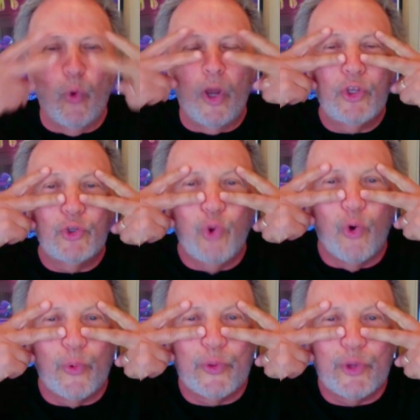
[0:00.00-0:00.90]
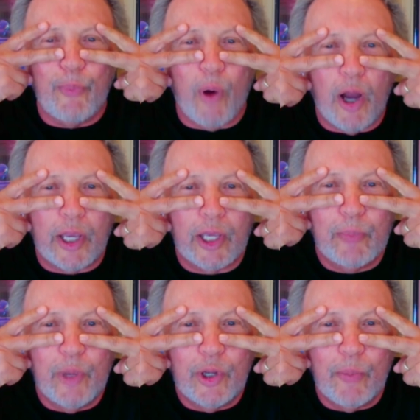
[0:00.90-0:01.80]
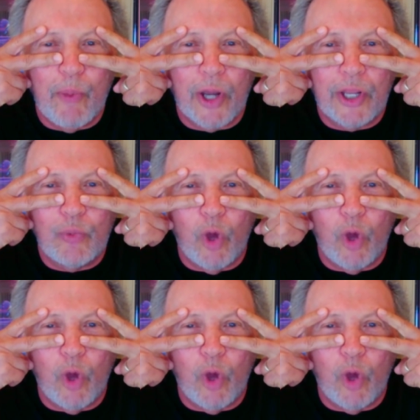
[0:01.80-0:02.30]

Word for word: What are you doing with your parking meter money?